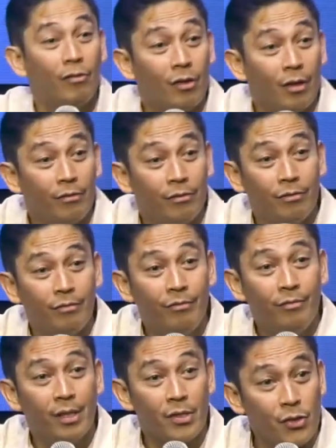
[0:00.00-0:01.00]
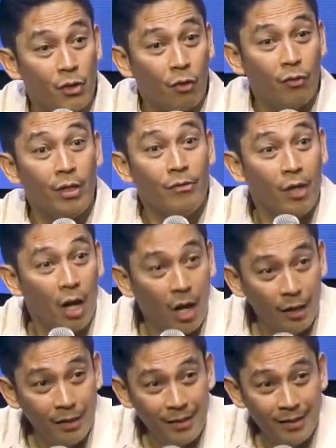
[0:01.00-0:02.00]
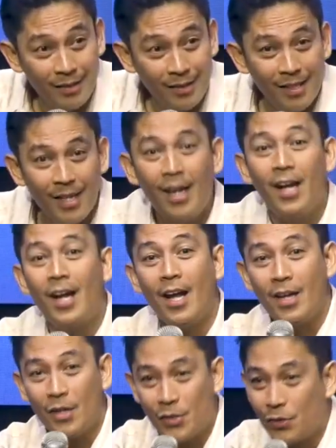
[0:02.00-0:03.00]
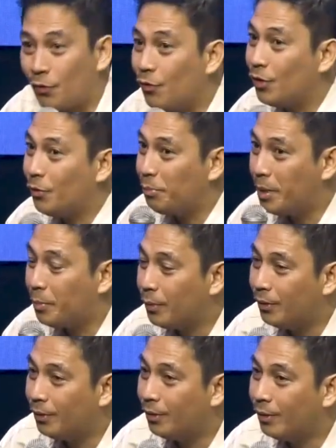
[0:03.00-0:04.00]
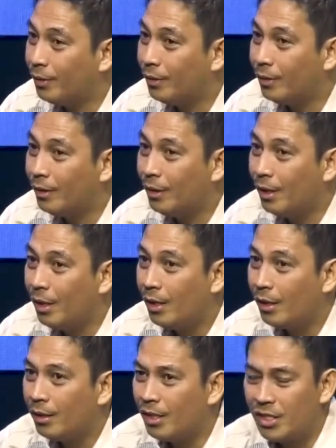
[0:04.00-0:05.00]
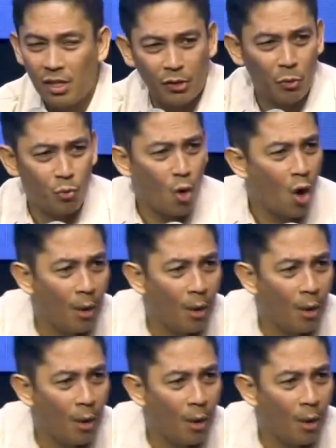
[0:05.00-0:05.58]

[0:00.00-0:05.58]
a lover of a servant of God, and a servant of the people. There's nothing